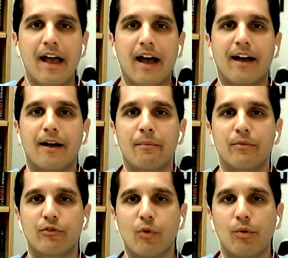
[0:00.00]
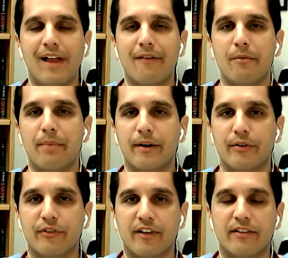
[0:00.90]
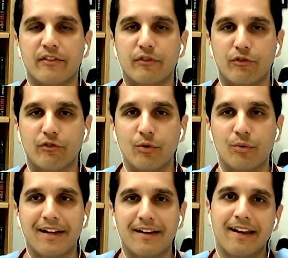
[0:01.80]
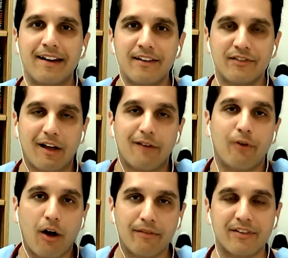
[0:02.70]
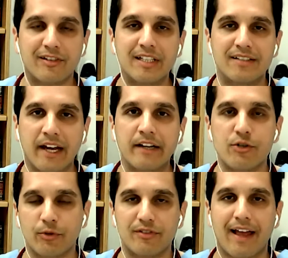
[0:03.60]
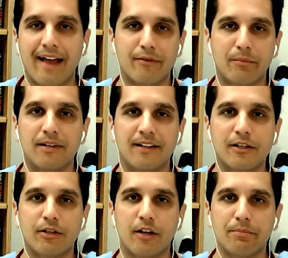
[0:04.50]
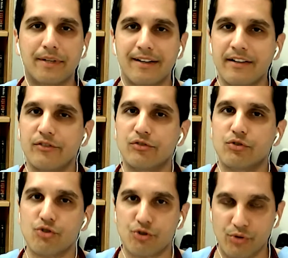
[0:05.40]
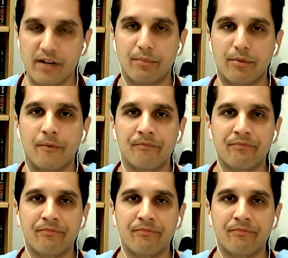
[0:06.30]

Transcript: So we'll have a better sense soon. It is obviously dangerous to have a blood clot, but it is treatable.